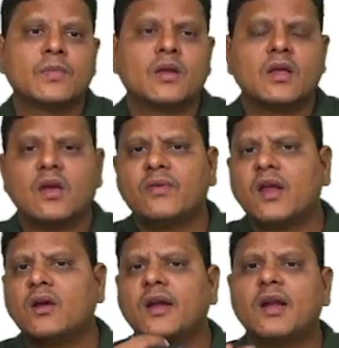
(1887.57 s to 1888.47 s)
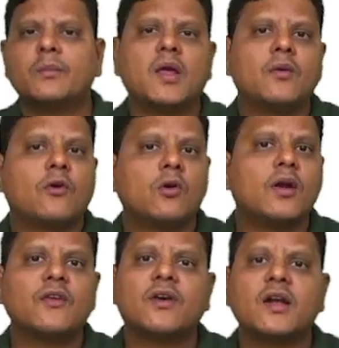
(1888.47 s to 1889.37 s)
every auditor may follow
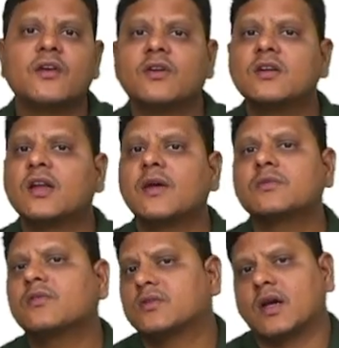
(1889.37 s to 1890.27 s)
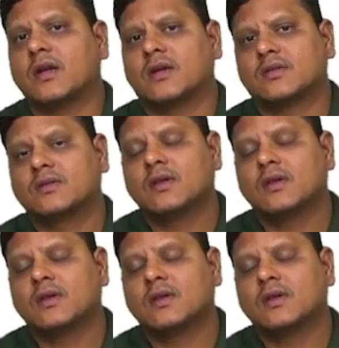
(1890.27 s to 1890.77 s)
different types of standards.